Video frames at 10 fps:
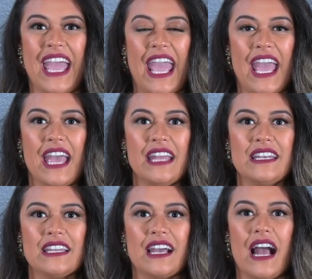
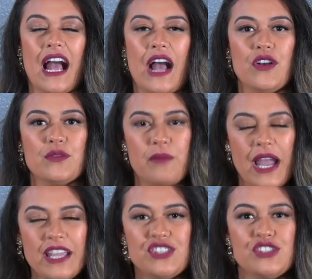And
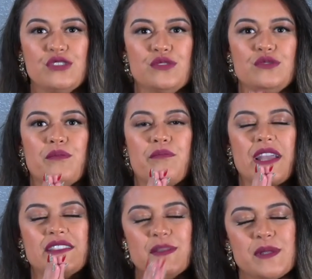mind you,
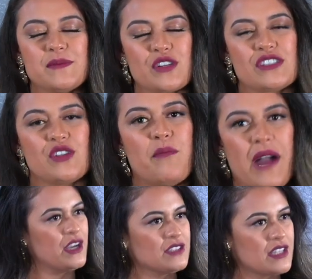my symptoms are still
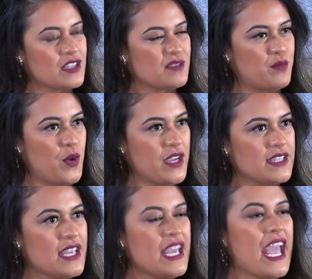mild at this
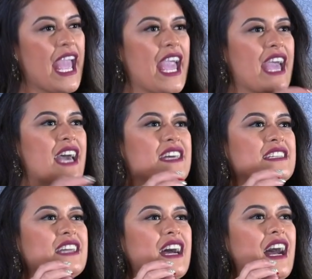point.
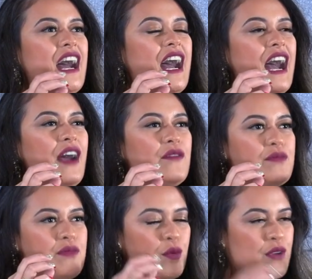And
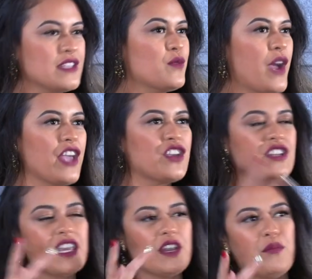the reason why I
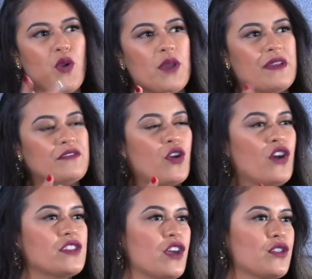couldn't get an appointment for
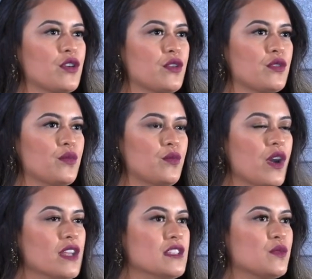all the other
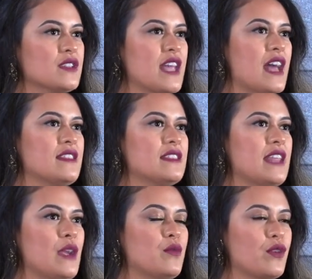ones was that
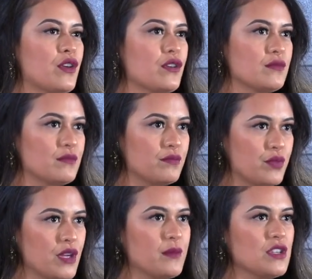they were
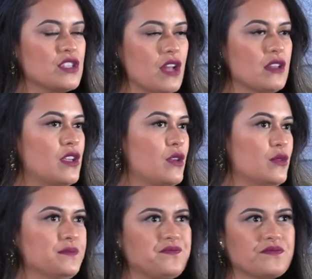pretty much telling me